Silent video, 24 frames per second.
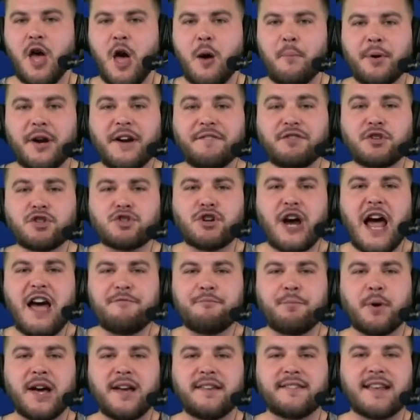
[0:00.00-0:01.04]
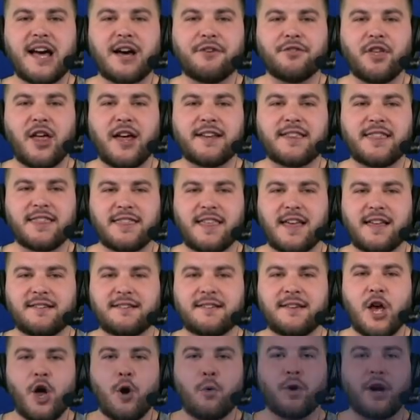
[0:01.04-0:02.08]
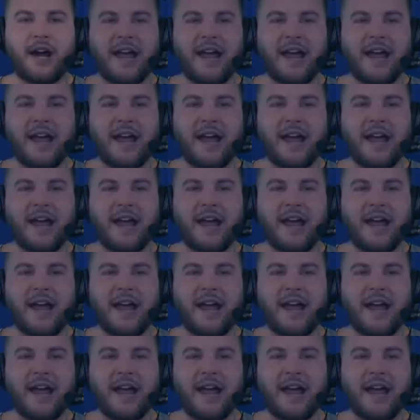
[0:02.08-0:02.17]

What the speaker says: But if the draft plays out like this, where